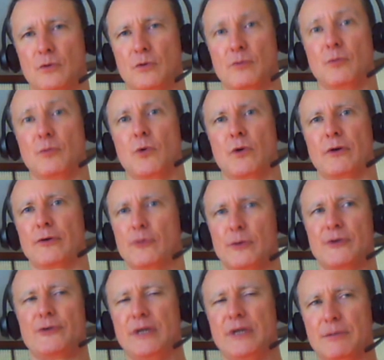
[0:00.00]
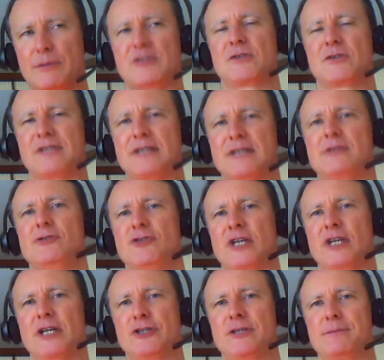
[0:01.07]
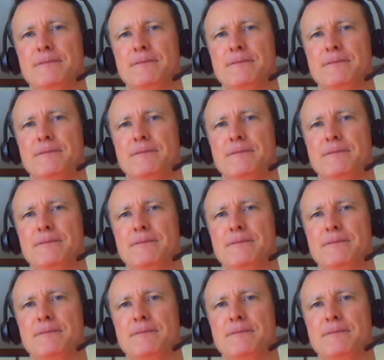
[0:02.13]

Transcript: or more who are doing muscle tendon changing,